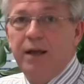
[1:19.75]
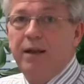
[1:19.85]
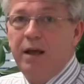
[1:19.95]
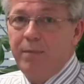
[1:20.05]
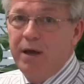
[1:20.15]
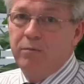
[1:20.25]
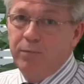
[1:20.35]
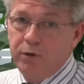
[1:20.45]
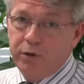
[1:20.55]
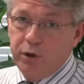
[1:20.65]
They may
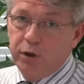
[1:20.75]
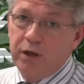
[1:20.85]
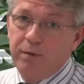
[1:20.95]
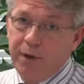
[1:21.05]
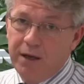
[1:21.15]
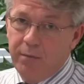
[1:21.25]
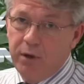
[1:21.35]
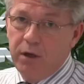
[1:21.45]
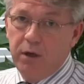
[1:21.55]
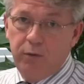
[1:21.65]
most certainly may
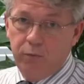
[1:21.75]
be.